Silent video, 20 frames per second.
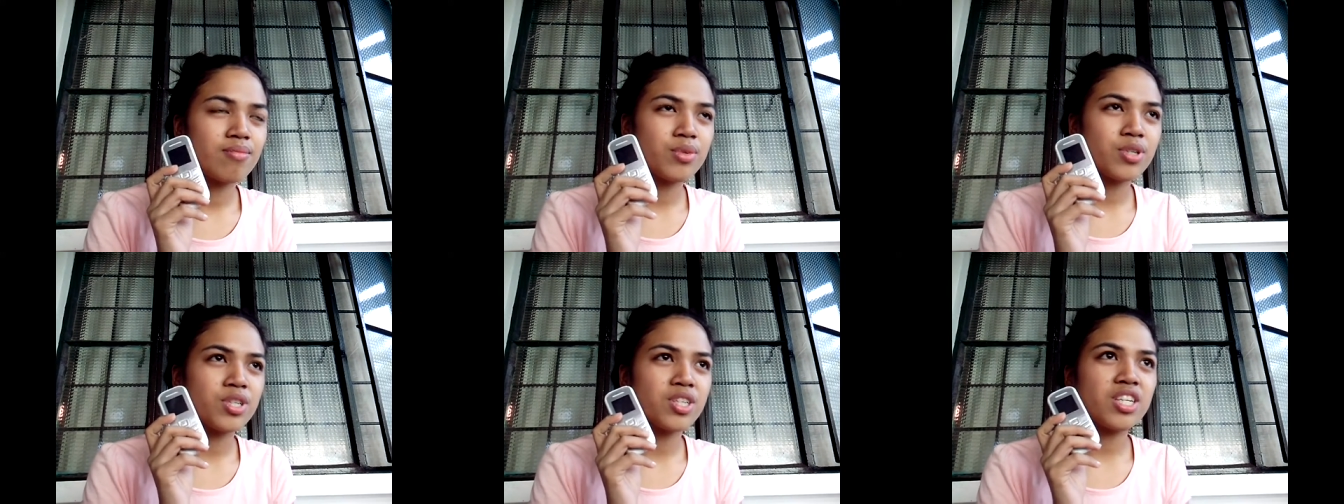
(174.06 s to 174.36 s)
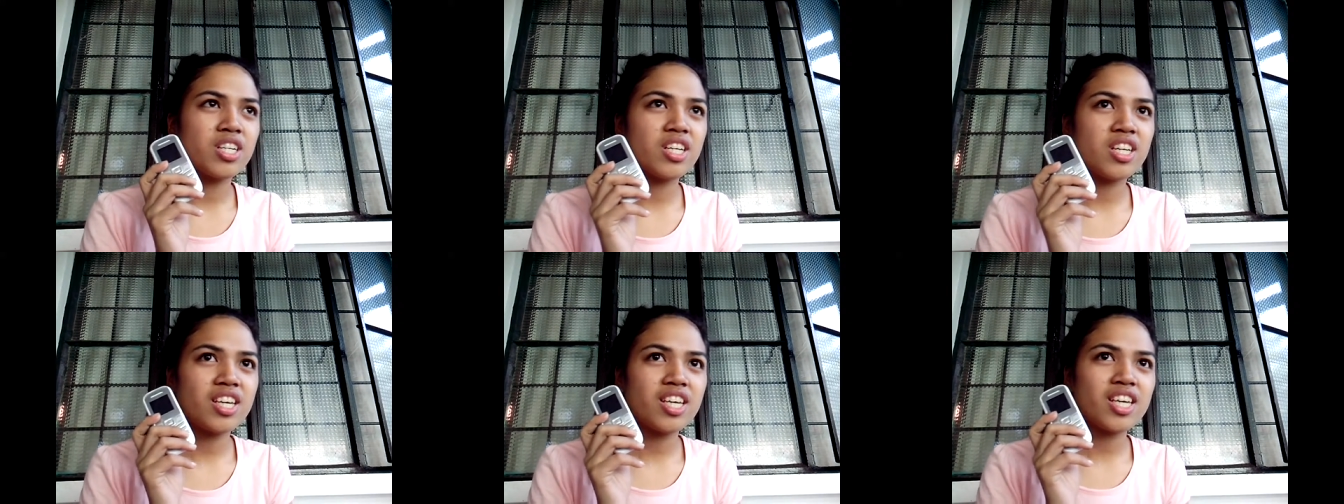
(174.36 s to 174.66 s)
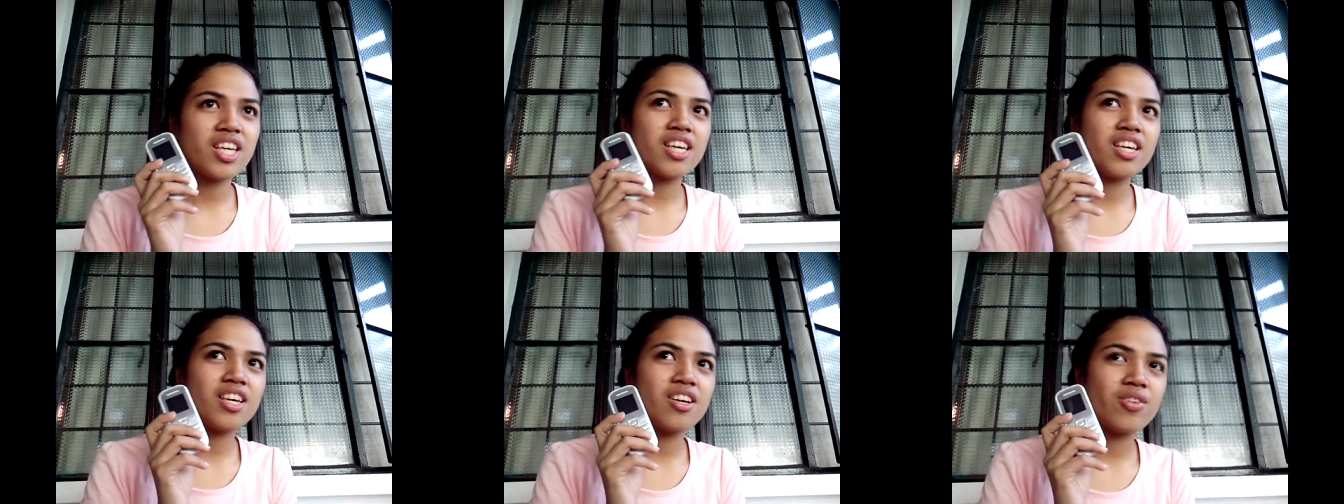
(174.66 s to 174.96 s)

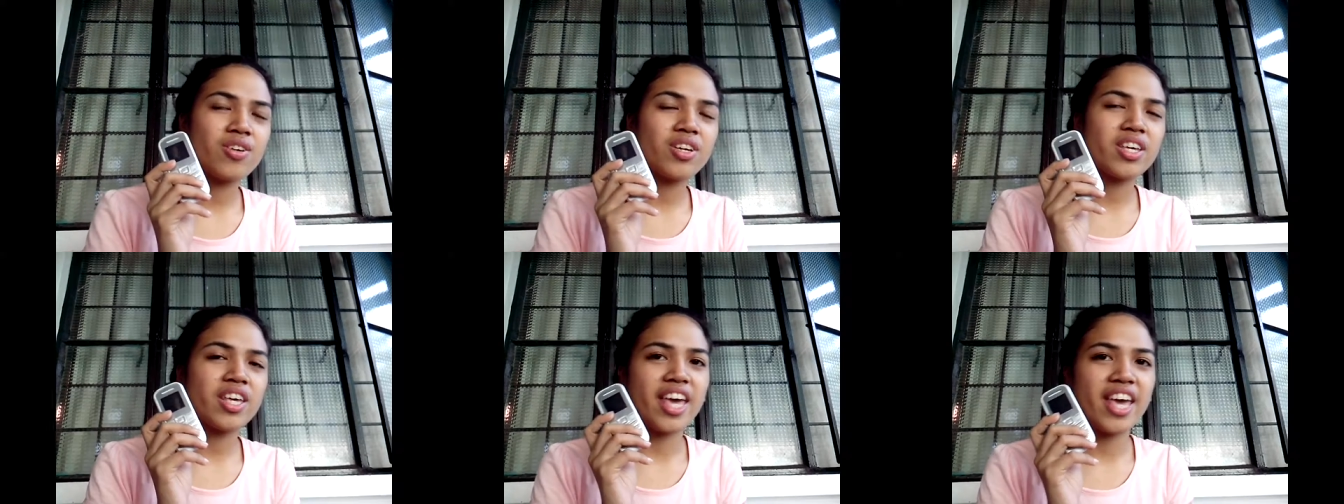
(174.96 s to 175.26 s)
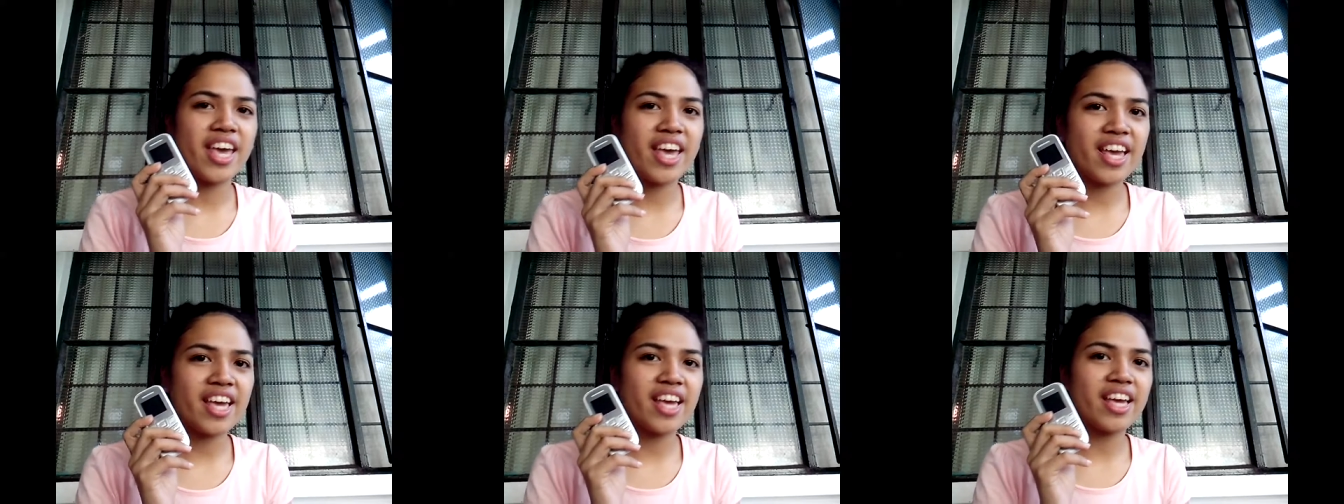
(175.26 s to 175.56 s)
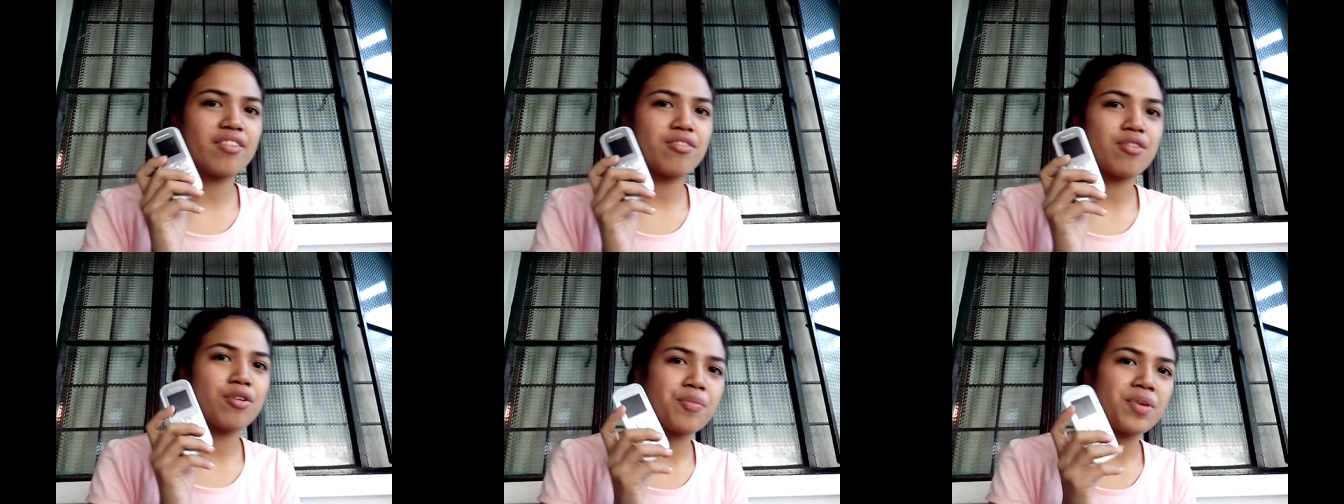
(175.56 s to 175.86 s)
Pretty okay
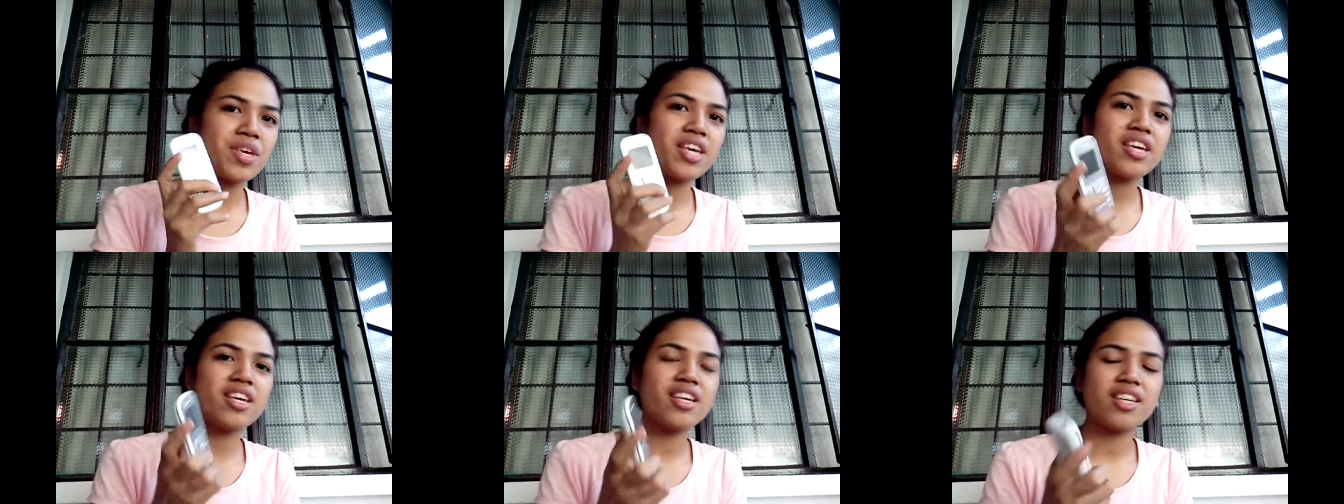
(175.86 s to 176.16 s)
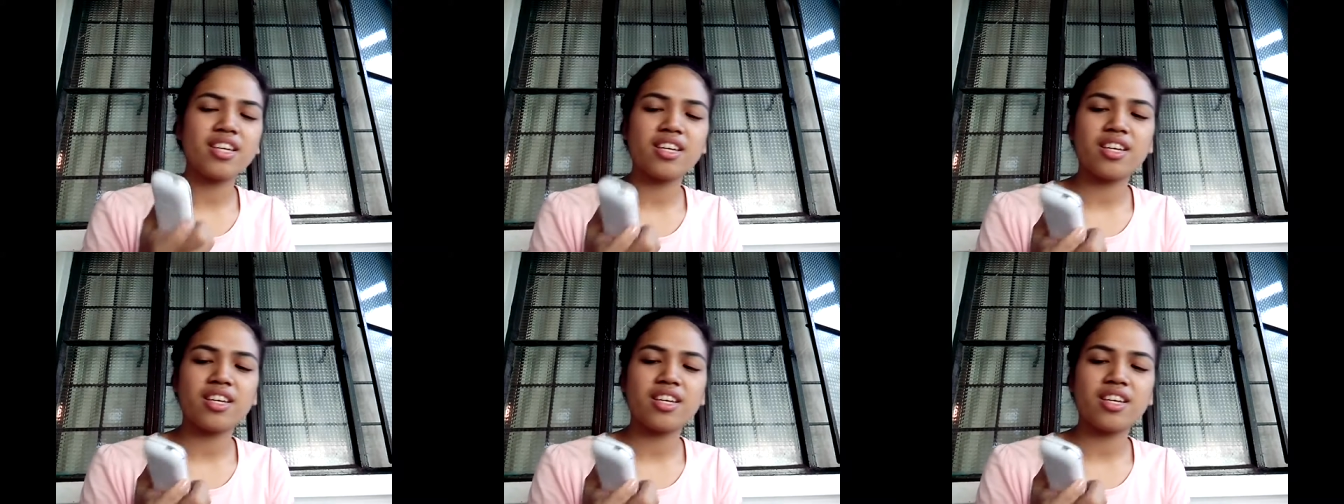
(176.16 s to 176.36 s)
for me.